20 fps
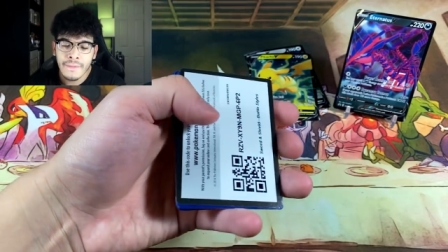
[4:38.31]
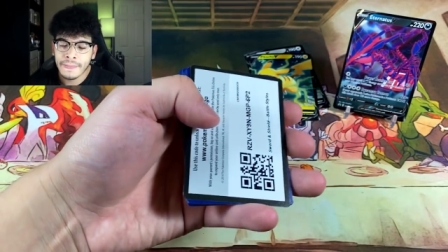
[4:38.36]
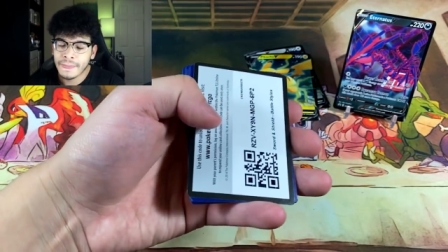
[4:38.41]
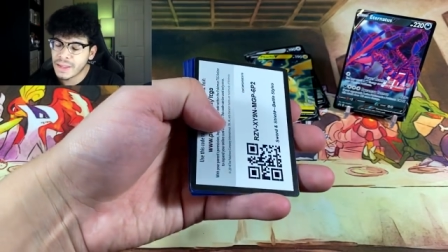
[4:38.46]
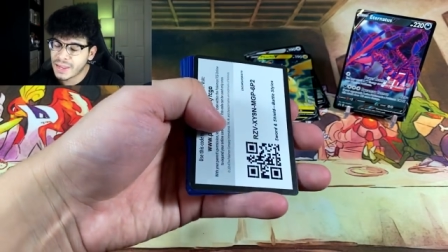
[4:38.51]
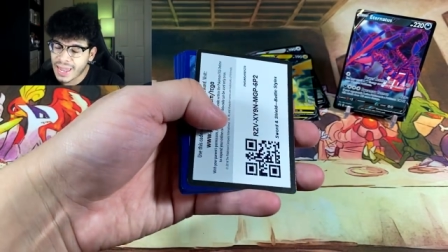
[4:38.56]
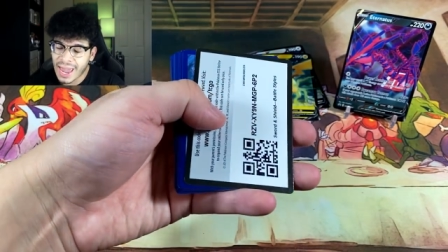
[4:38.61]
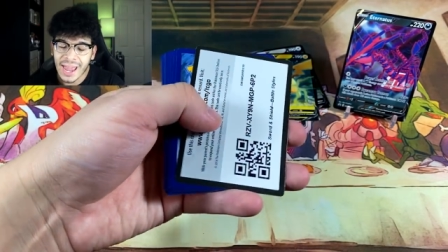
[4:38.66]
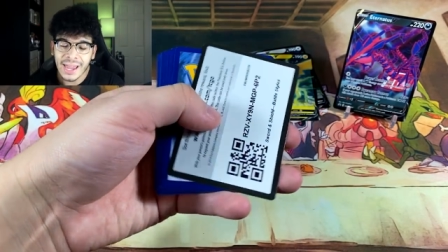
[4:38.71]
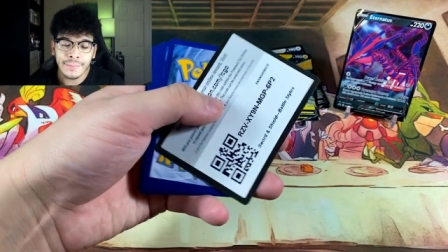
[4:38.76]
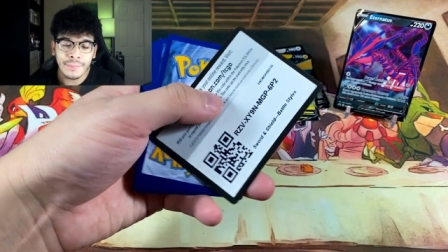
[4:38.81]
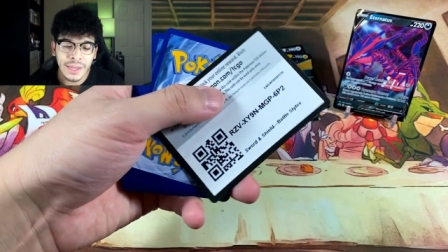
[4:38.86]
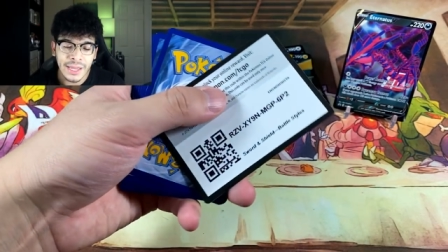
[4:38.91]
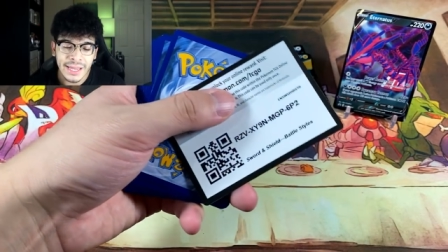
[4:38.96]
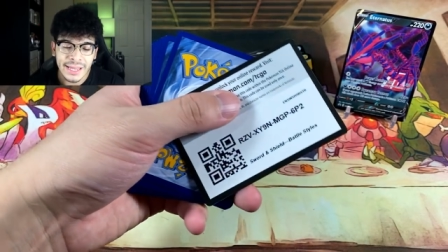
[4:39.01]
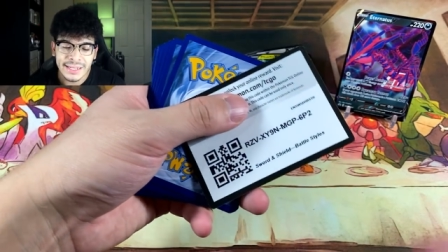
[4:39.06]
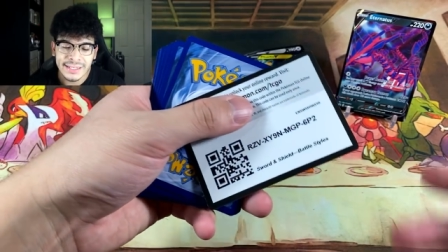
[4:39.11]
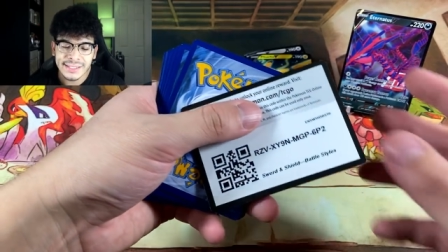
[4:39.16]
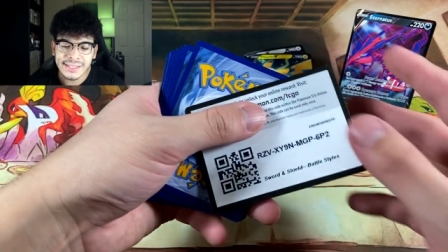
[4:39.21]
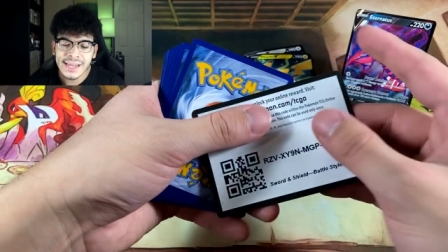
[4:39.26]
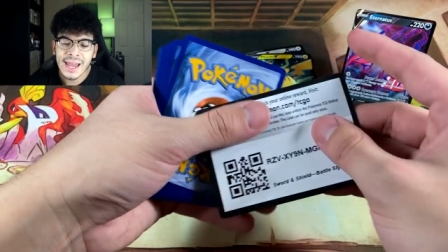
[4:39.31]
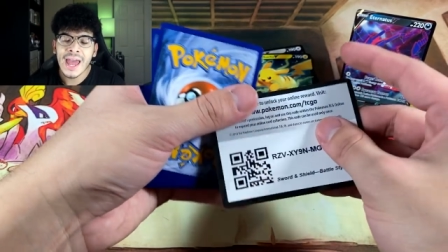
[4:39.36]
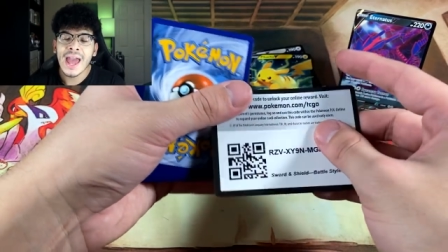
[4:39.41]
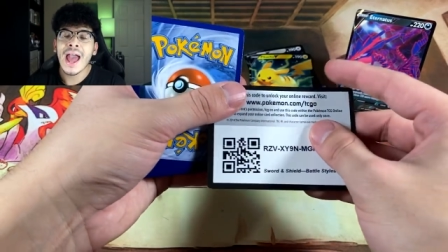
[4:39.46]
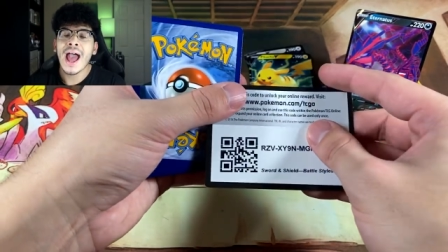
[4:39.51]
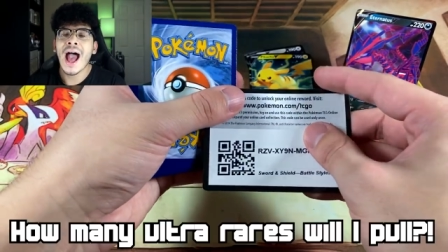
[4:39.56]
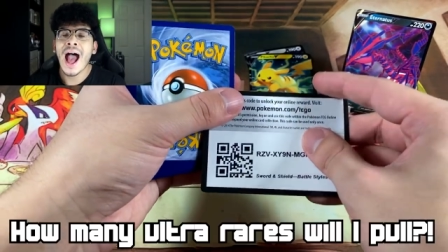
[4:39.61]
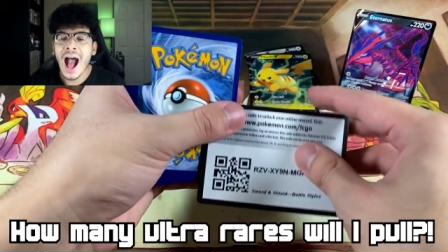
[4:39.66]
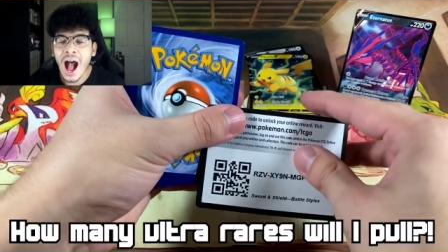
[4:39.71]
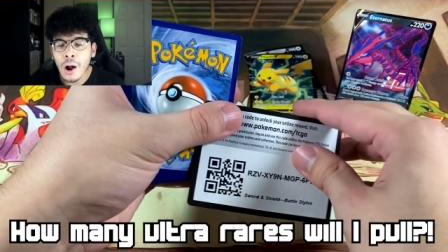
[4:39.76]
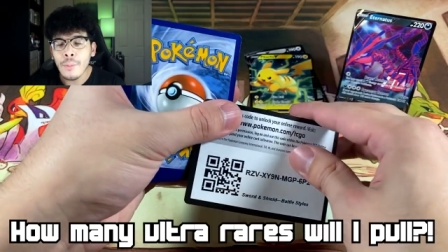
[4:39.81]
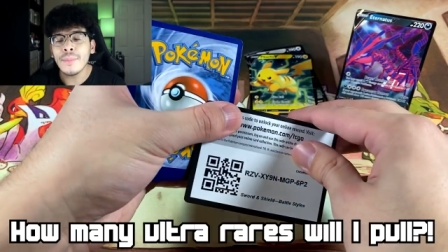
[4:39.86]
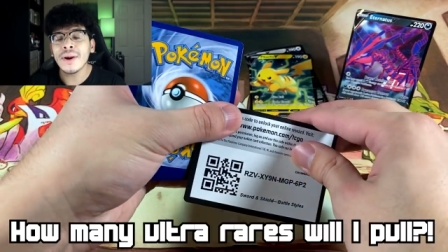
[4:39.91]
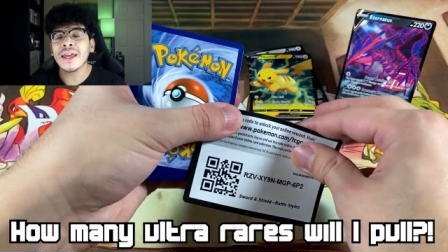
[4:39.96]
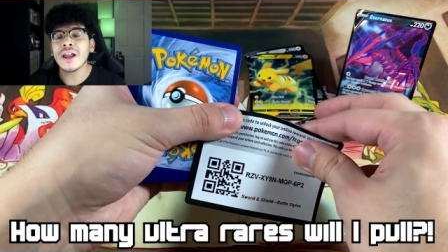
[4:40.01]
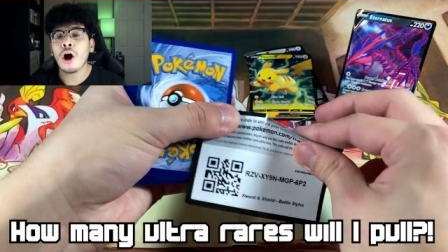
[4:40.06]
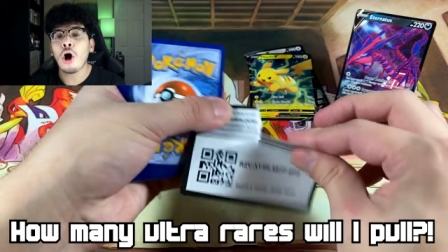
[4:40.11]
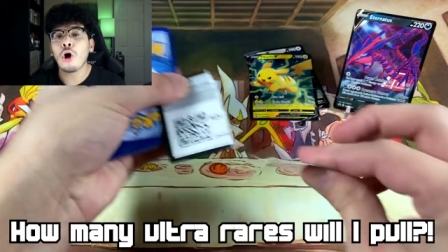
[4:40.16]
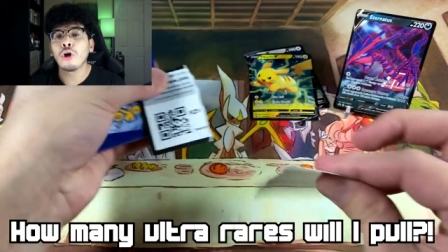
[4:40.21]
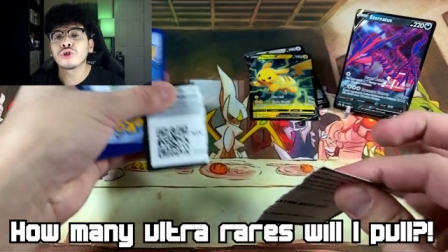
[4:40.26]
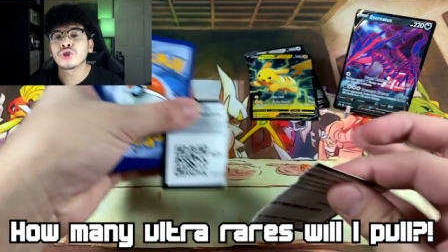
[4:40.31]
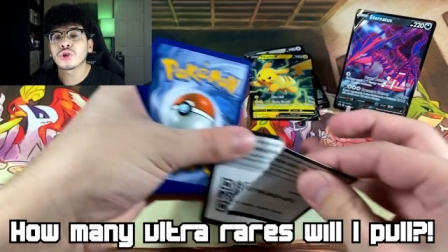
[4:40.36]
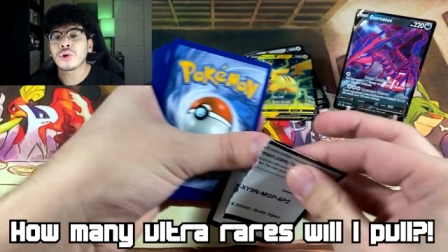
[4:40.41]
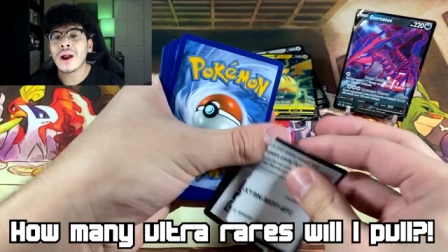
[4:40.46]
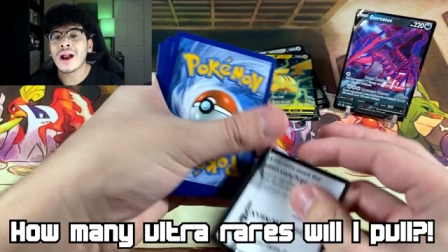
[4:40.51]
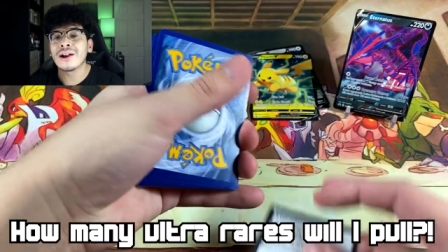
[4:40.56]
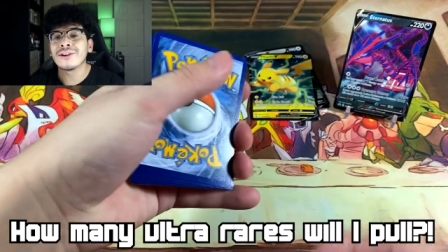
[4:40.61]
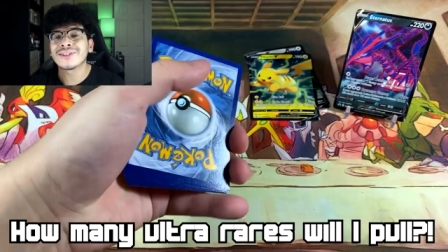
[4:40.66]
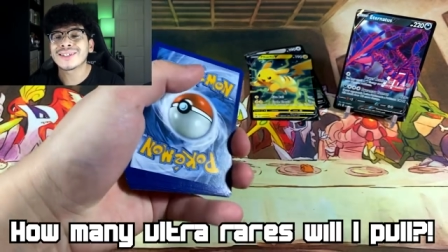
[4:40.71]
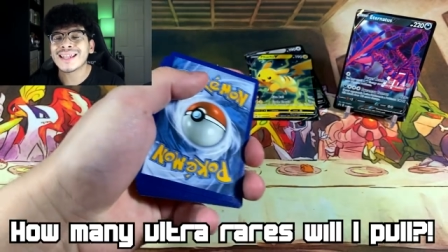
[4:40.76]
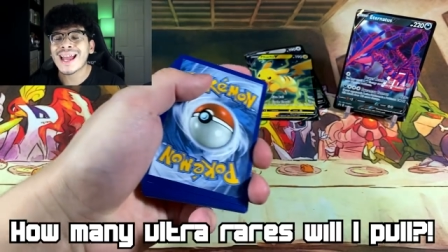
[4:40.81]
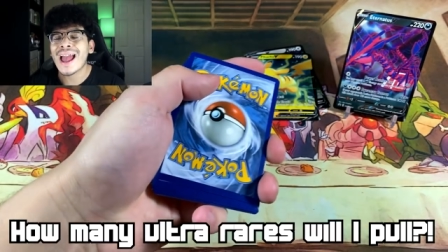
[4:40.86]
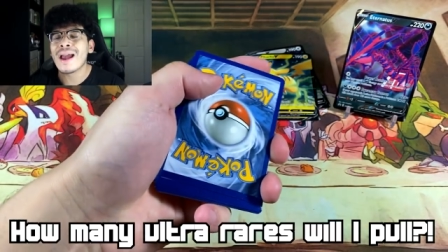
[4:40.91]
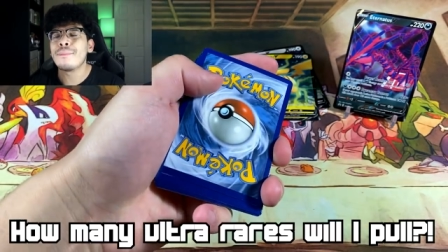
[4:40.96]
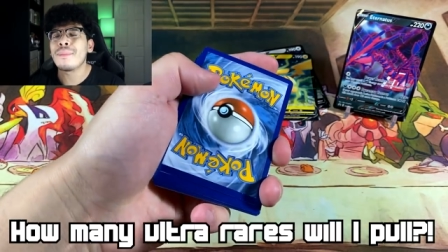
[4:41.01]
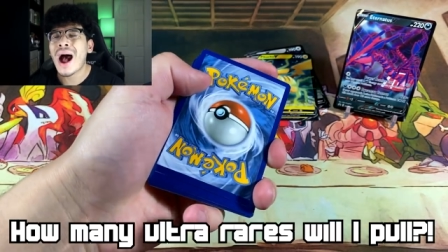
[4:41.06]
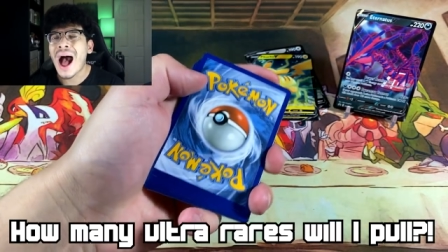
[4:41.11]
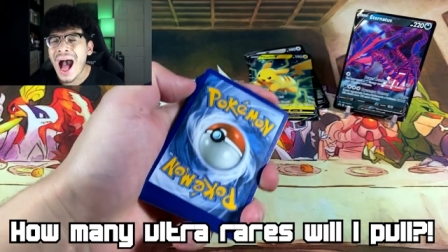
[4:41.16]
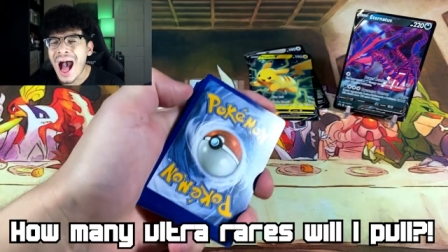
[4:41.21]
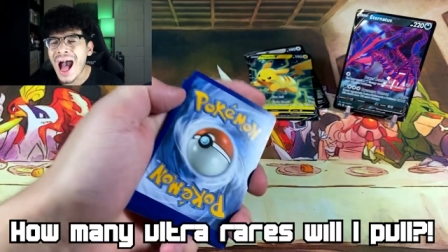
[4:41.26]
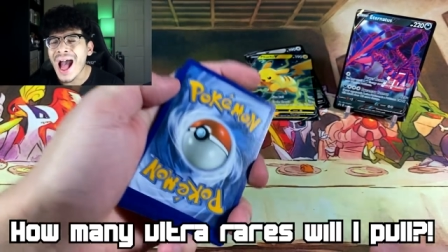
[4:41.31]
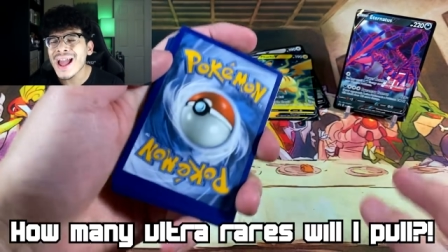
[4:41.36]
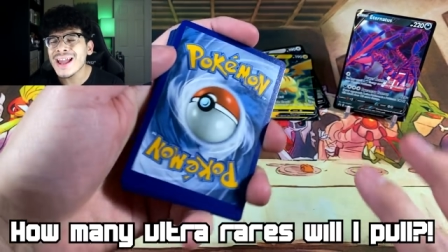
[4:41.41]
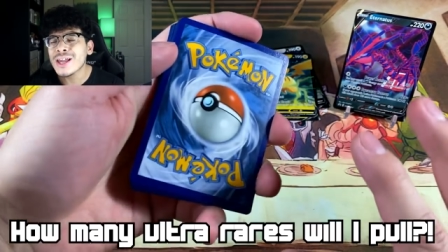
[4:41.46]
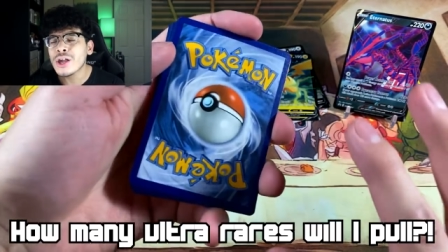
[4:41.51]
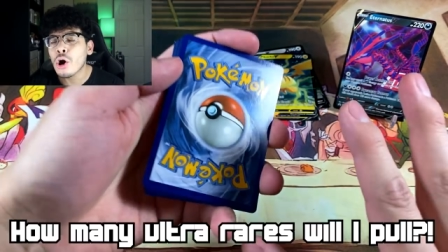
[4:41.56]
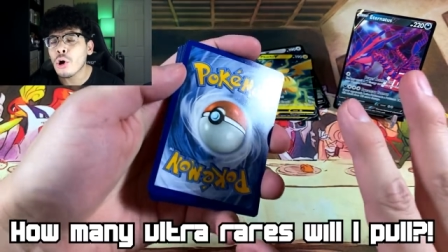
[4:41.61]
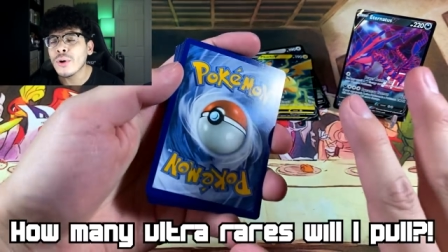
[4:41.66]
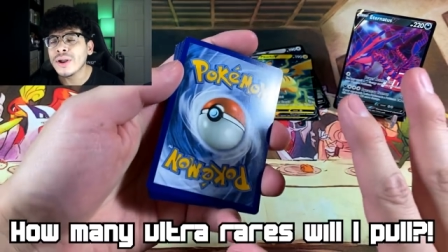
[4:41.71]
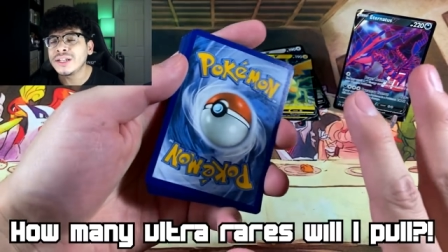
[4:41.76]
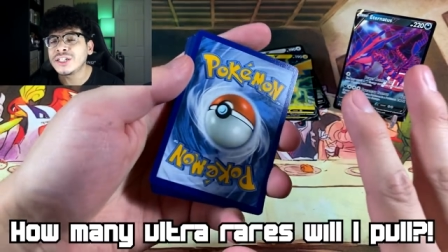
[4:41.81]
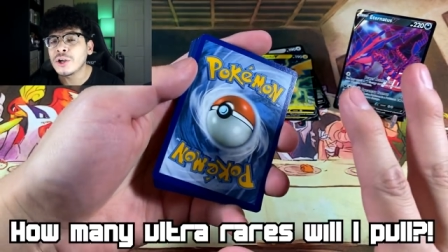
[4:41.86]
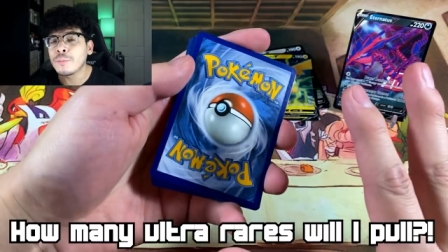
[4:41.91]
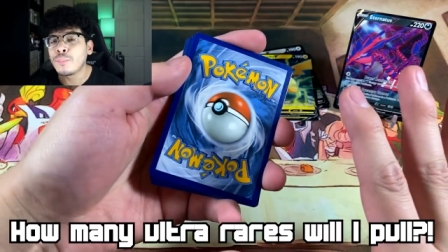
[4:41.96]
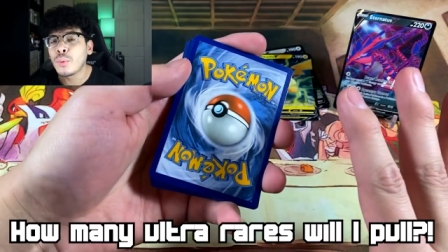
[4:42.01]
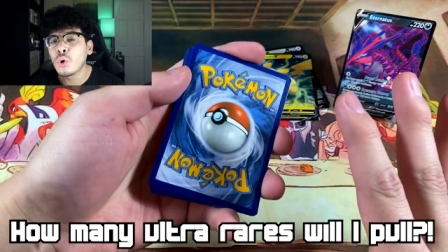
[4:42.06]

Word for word: The game is, how many rares am I going to